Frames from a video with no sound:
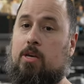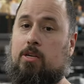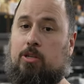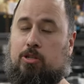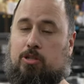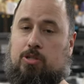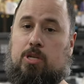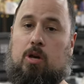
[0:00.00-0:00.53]

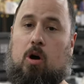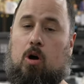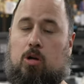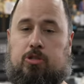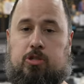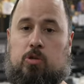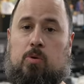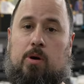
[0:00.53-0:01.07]
You'll see
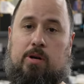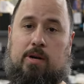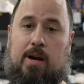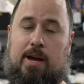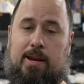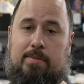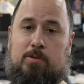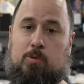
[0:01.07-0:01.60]
all 200
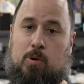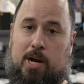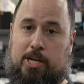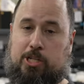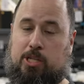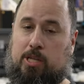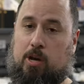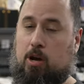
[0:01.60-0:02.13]
items we're
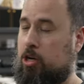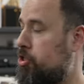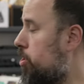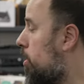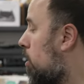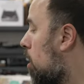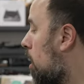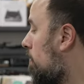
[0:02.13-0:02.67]
actually
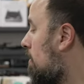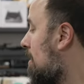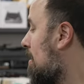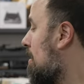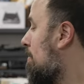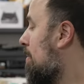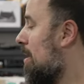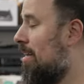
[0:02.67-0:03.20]
auctioning off,
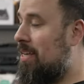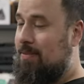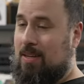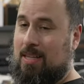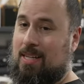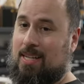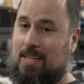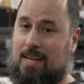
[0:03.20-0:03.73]
but I'll give you a
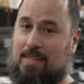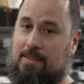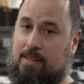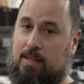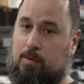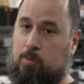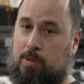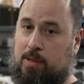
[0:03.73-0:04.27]
little
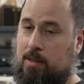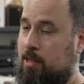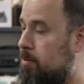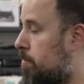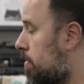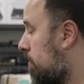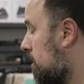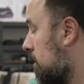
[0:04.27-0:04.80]
idea with a little
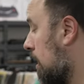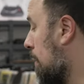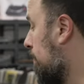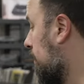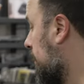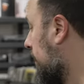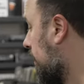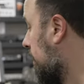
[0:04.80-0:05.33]
bit of a
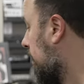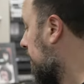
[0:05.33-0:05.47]
sampling.